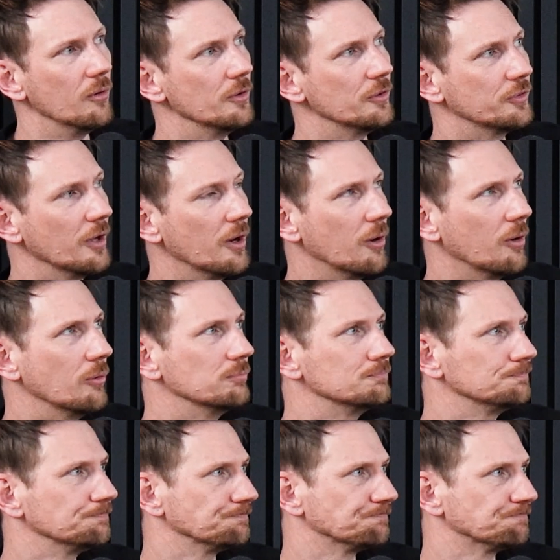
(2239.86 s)
so,
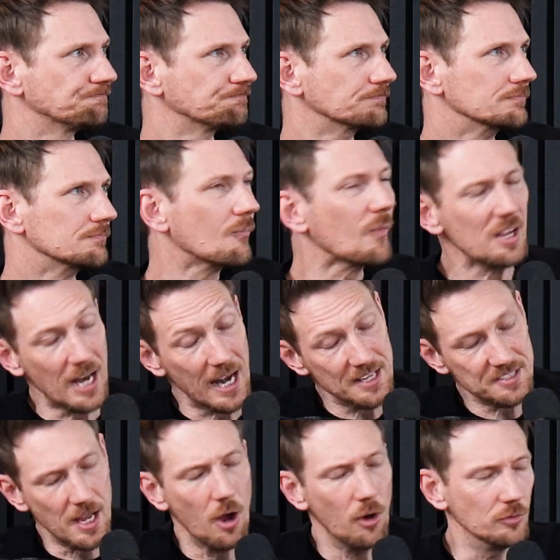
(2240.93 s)
and I
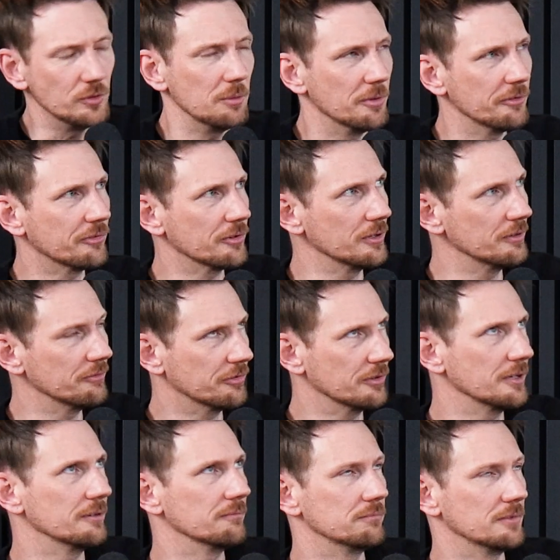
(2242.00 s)
say only, but for
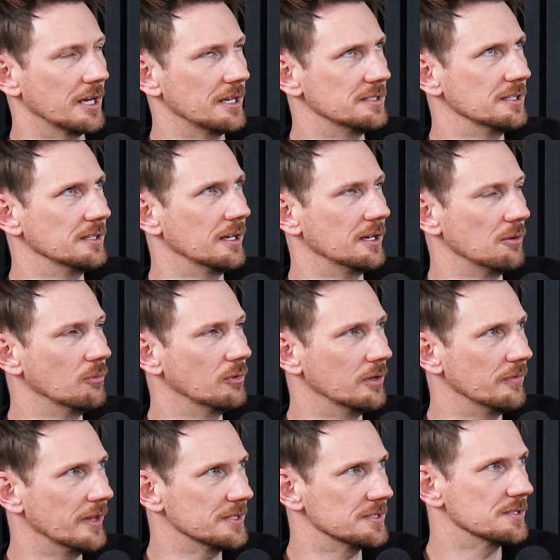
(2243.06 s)

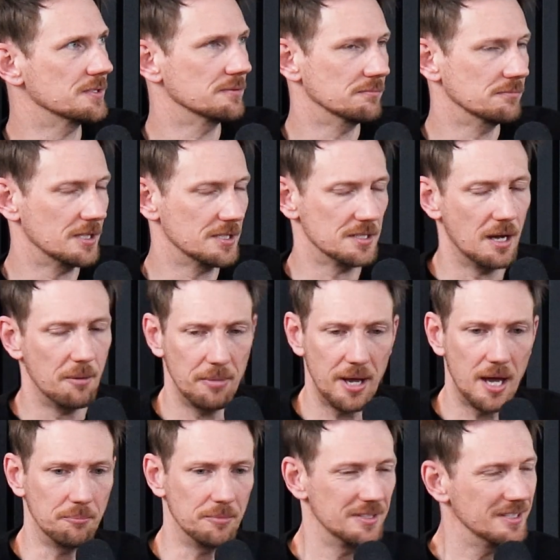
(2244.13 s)
1981, that's not
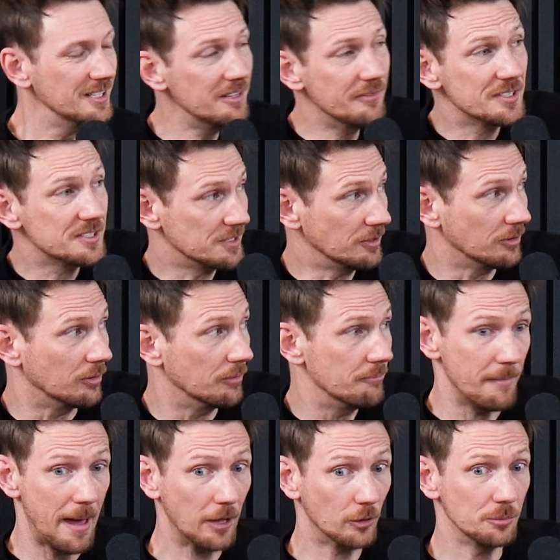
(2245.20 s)
bad. But even still,
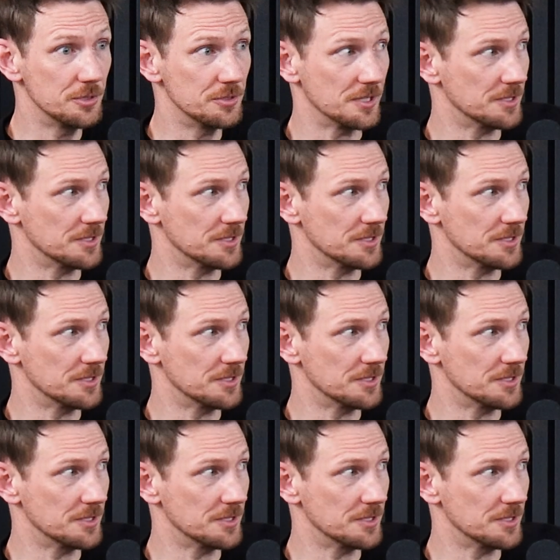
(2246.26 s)
Malibu's